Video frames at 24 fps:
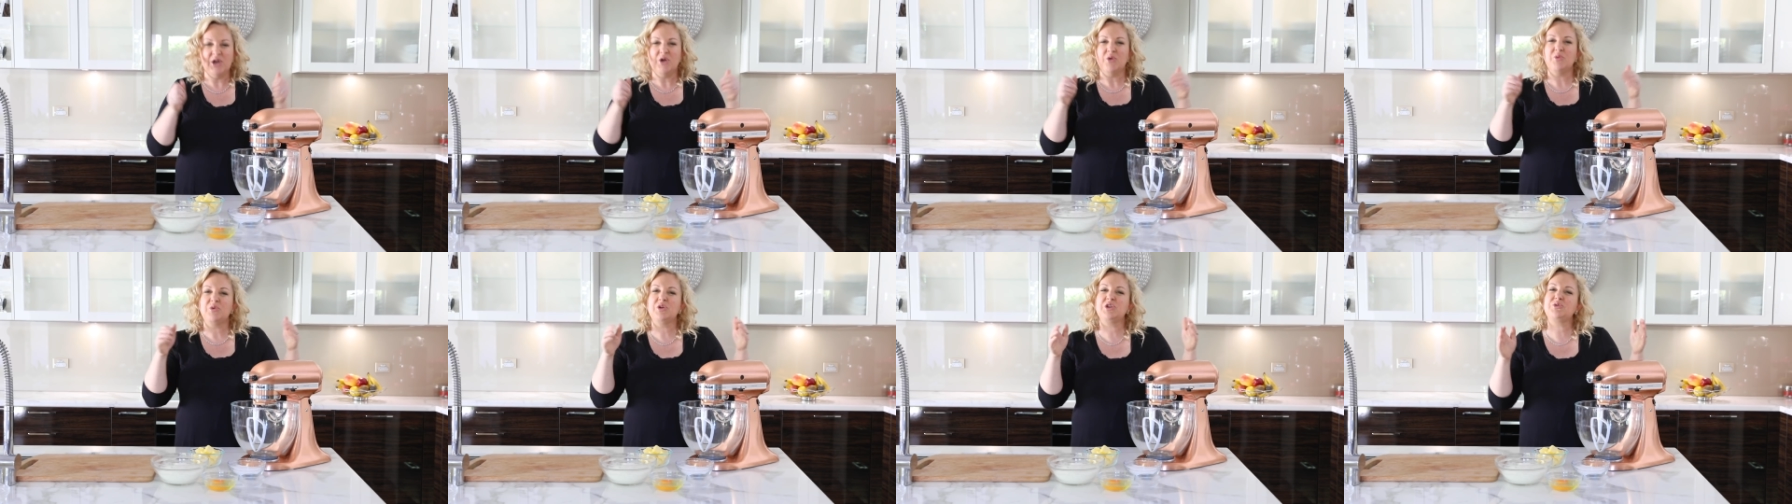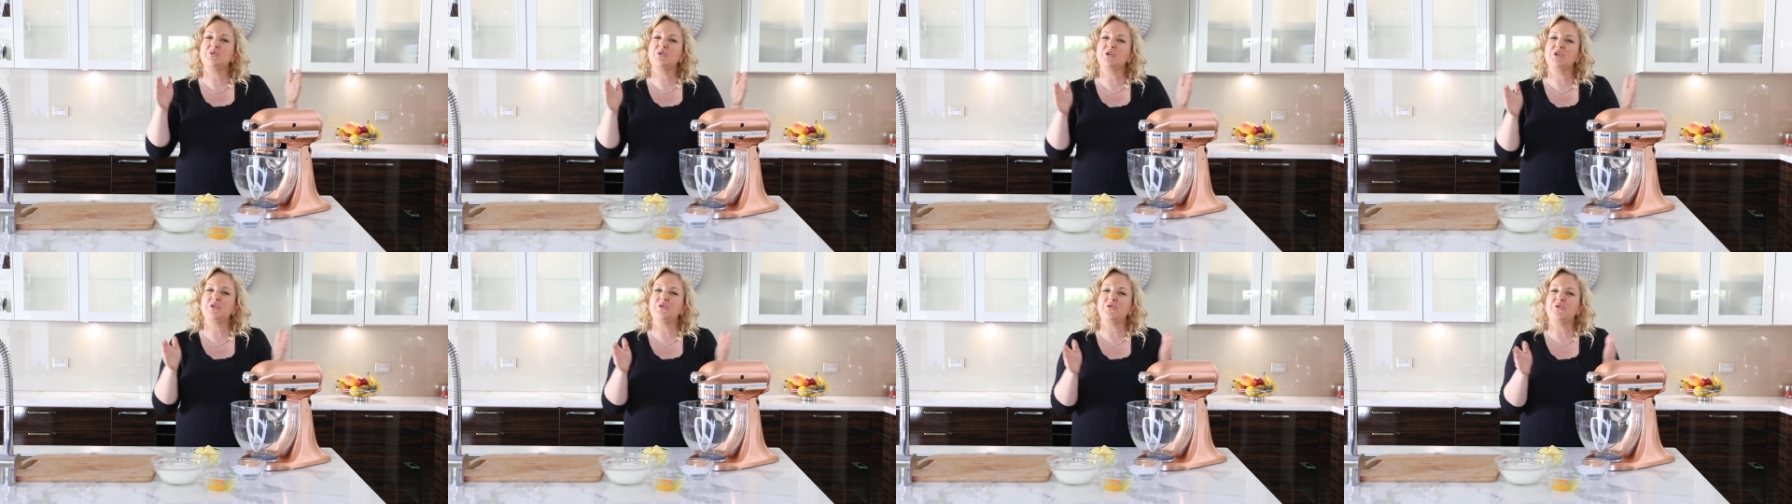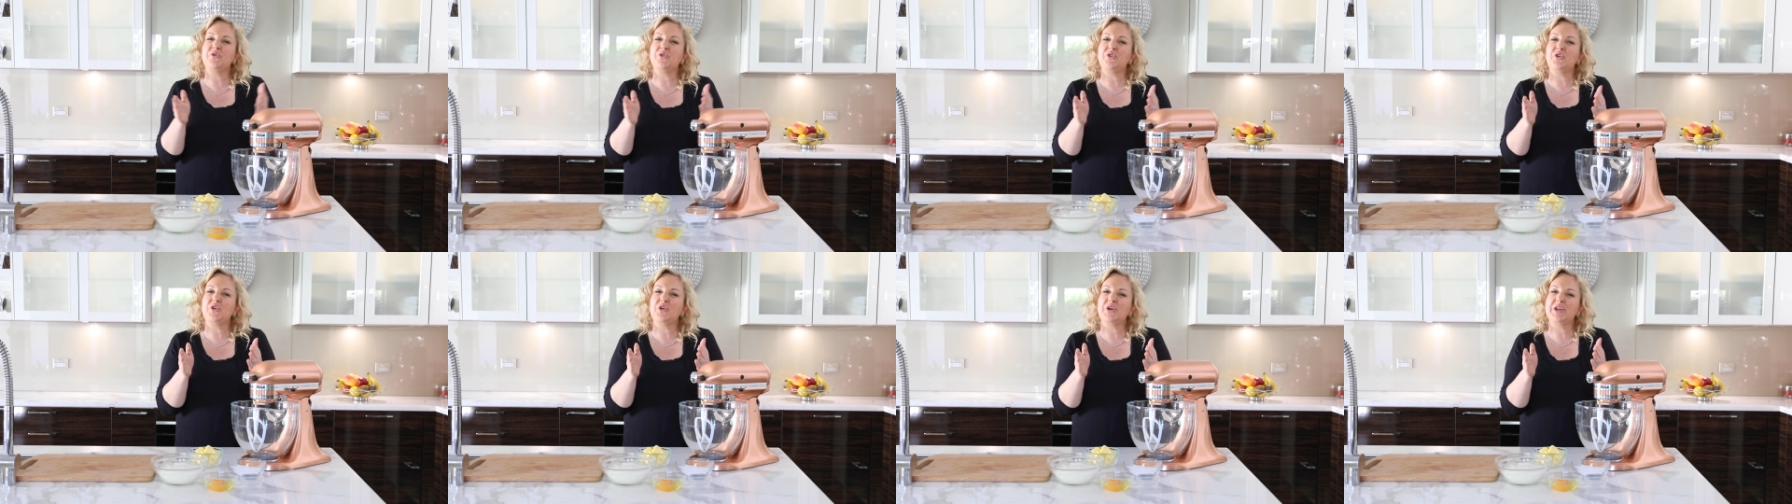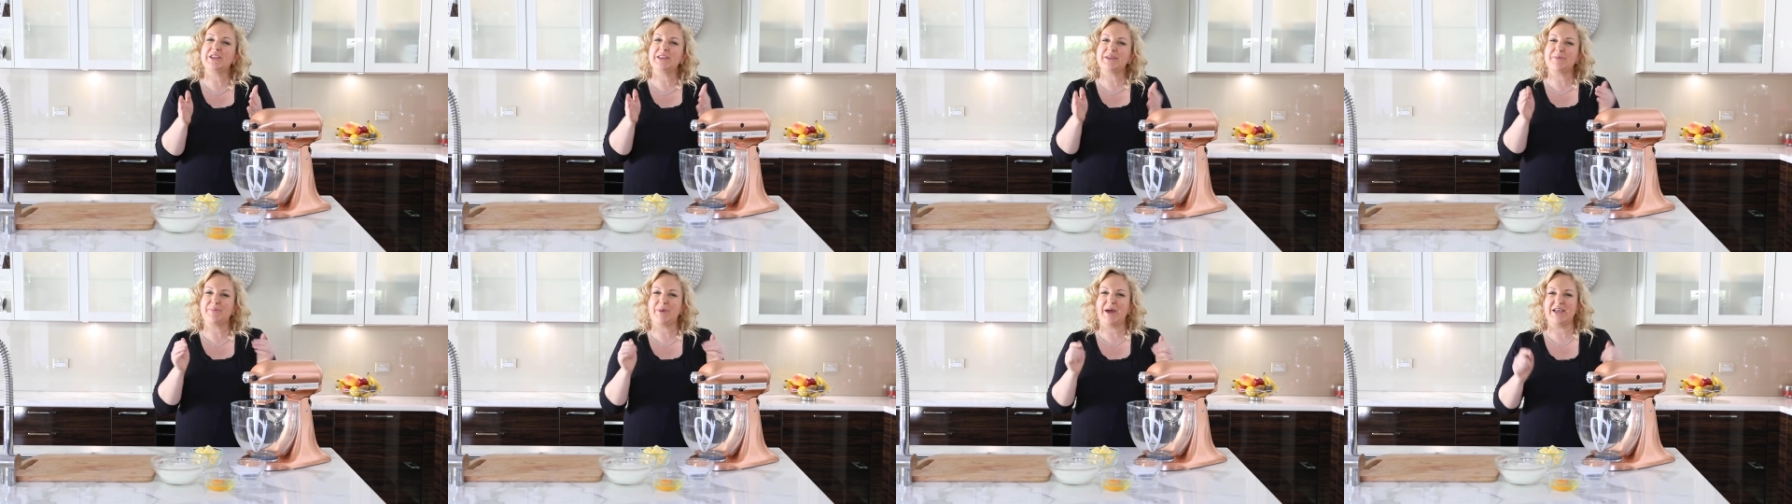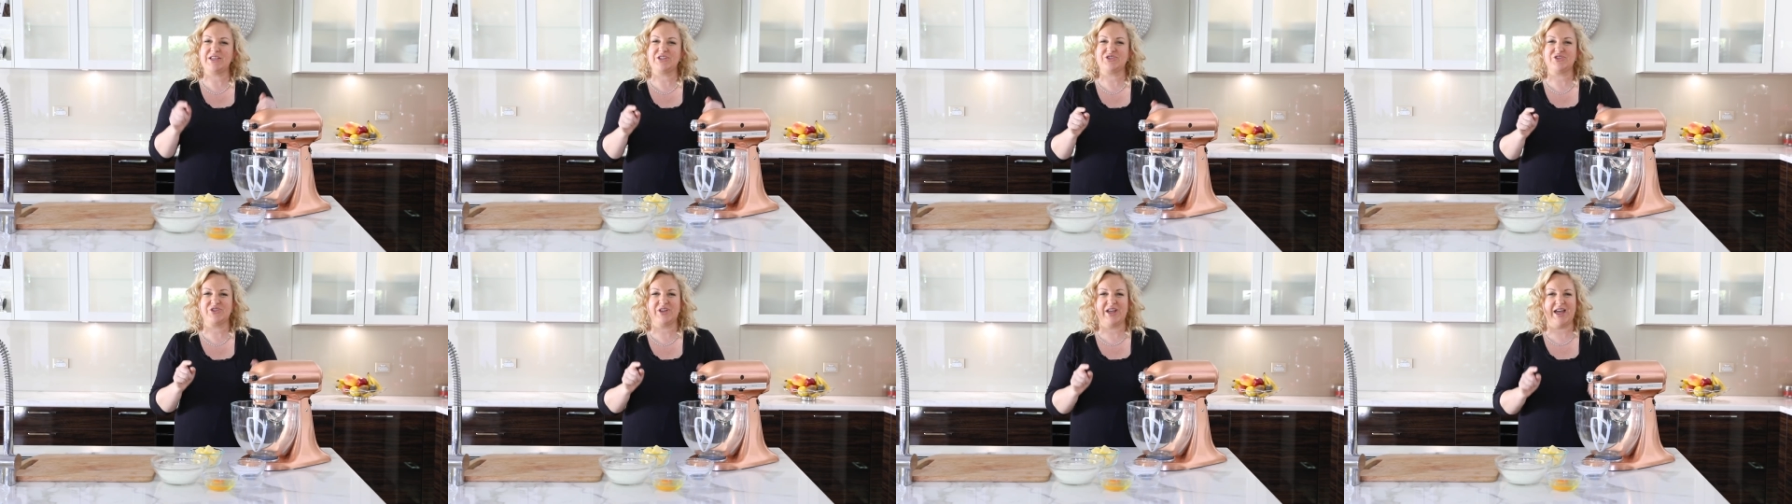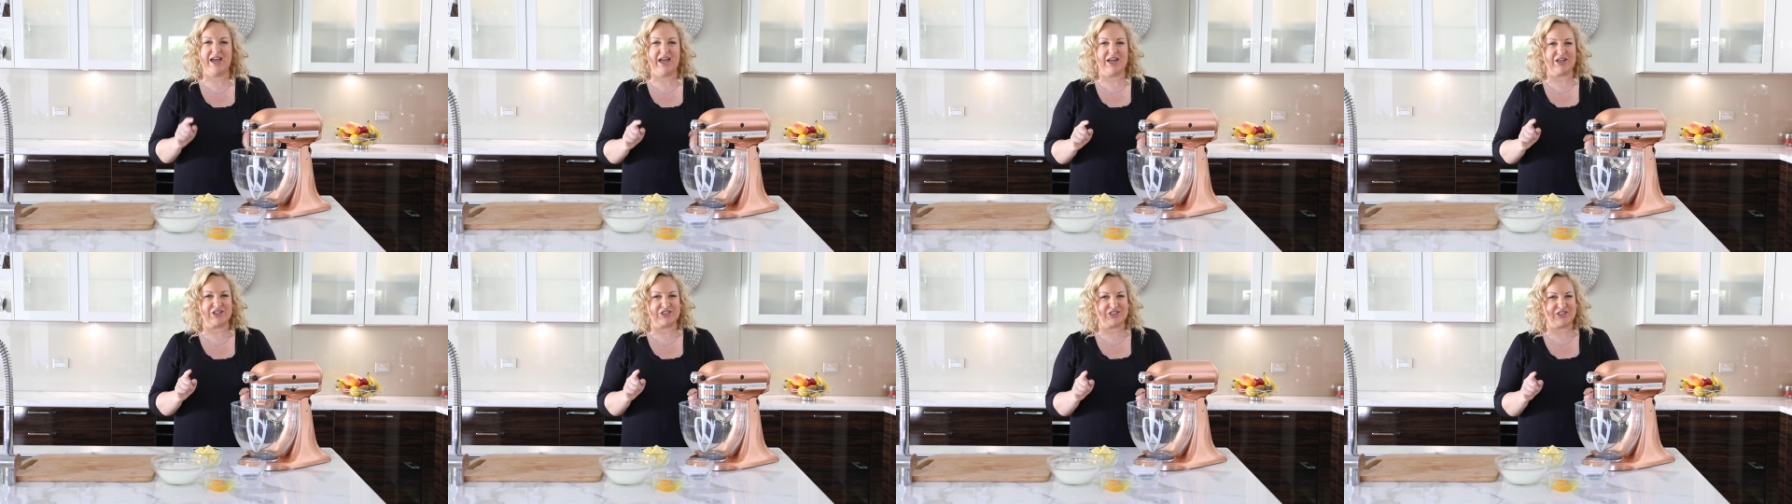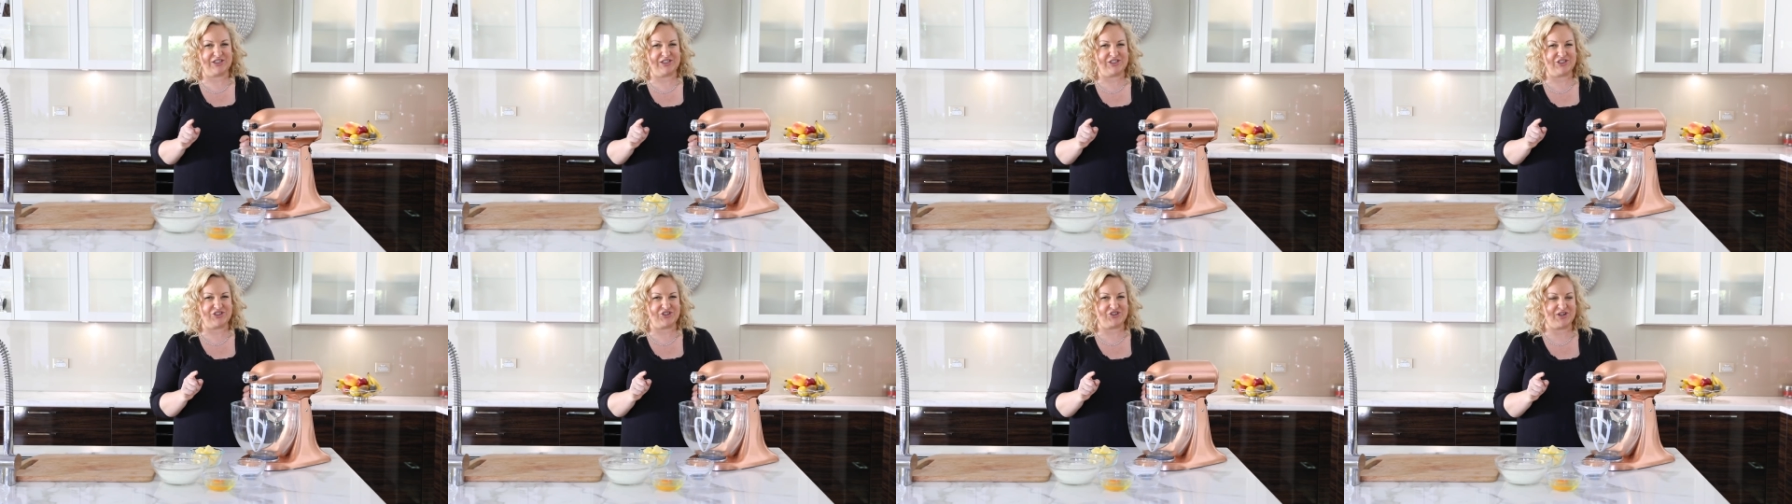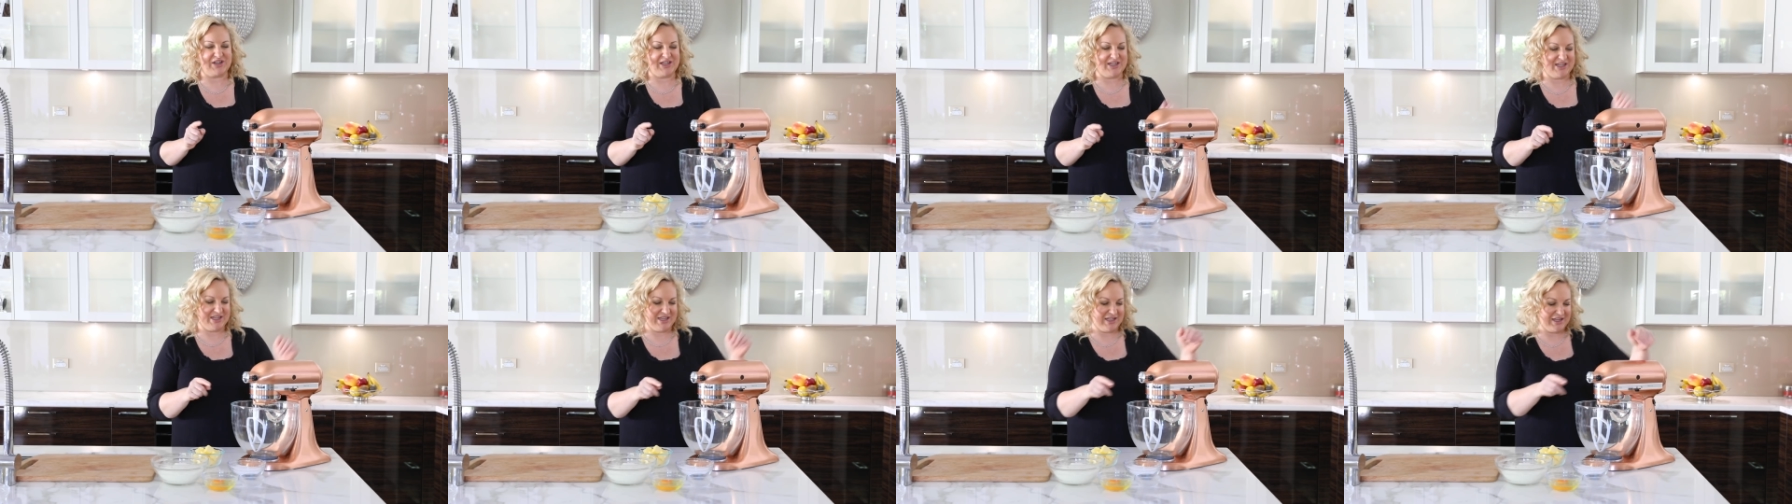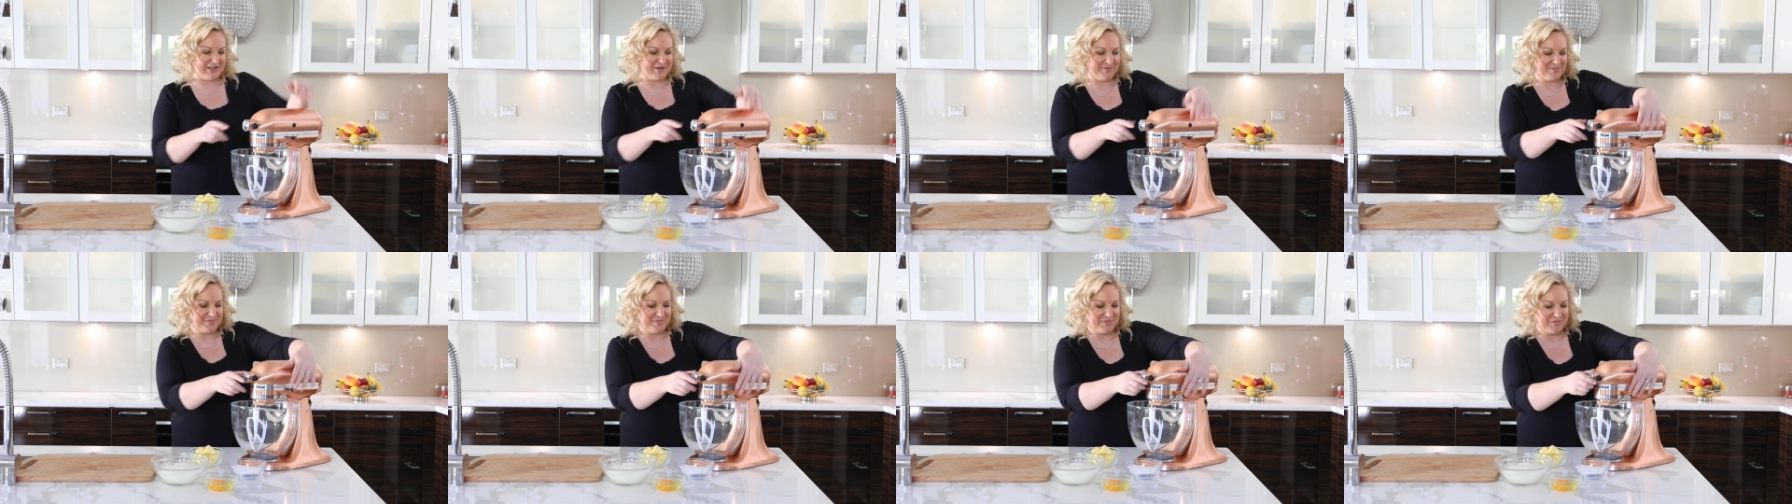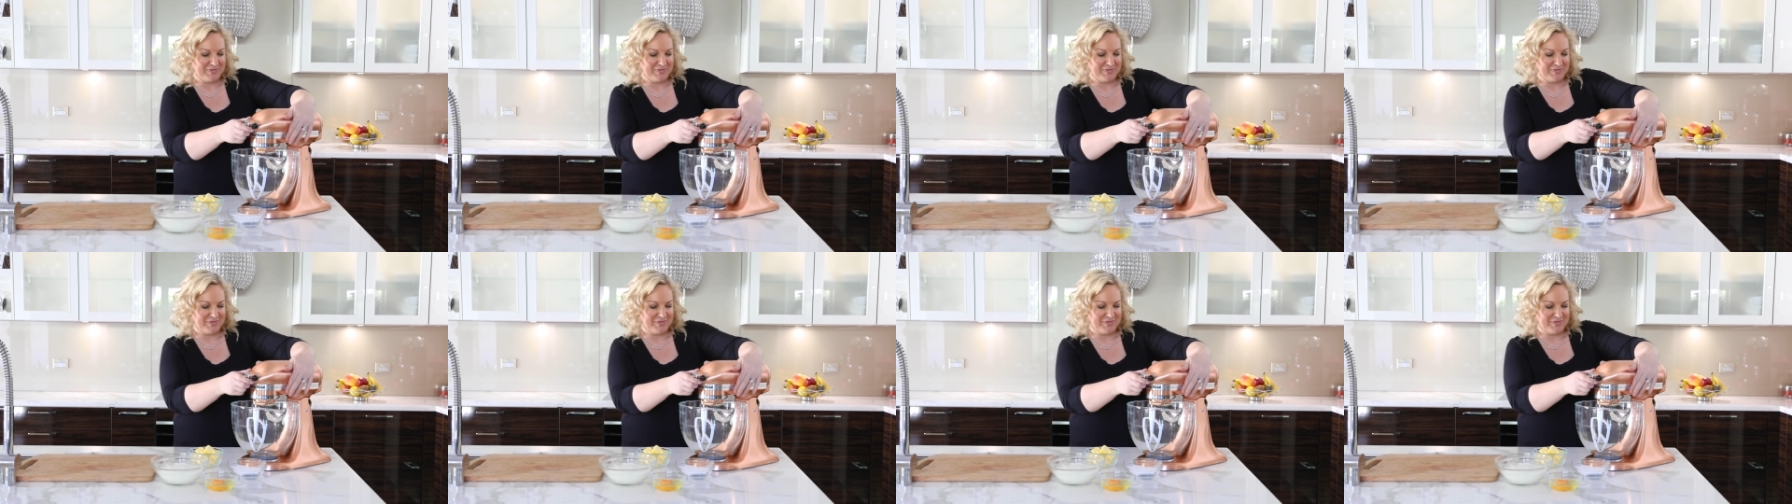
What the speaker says: which will avoid the pastry actually shrinking.